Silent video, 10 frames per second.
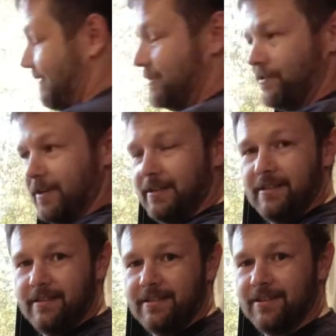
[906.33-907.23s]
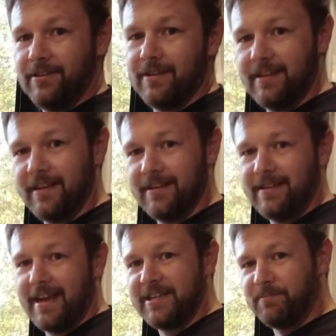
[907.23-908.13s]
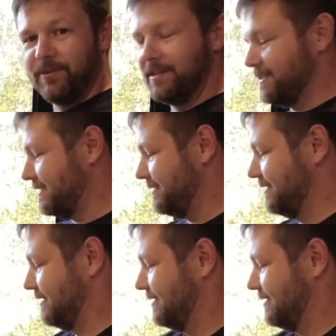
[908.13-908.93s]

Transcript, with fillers: you have a screen, so you can get a nice breeze in.